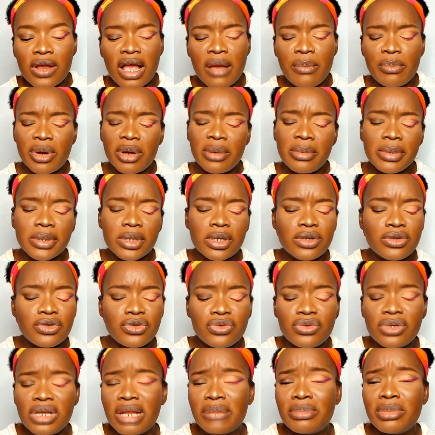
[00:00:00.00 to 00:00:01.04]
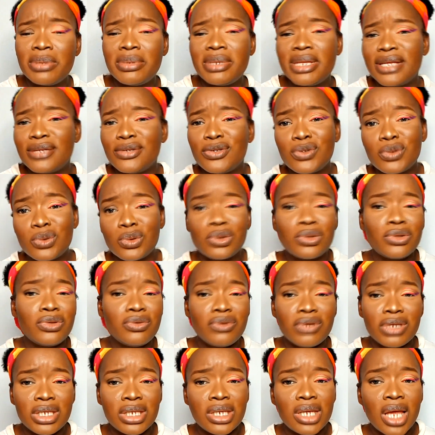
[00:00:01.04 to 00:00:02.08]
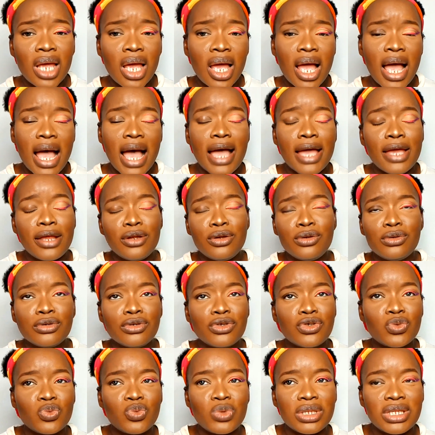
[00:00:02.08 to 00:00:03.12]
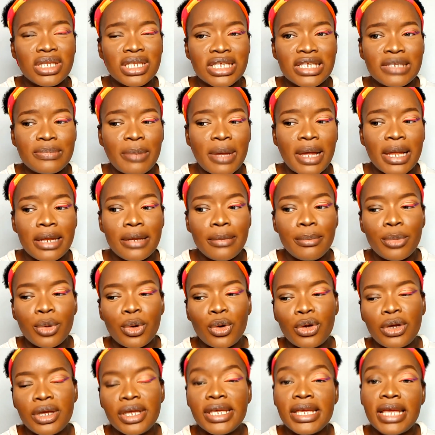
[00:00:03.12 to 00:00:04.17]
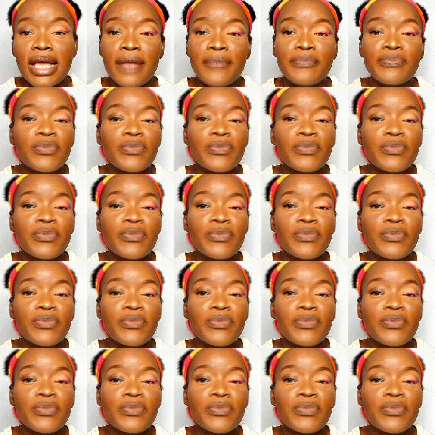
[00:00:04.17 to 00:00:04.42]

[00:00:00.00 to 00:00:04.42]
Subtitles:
I'm probably going to do like maybe like 2 or 3 eye looks with this palette, but yeah.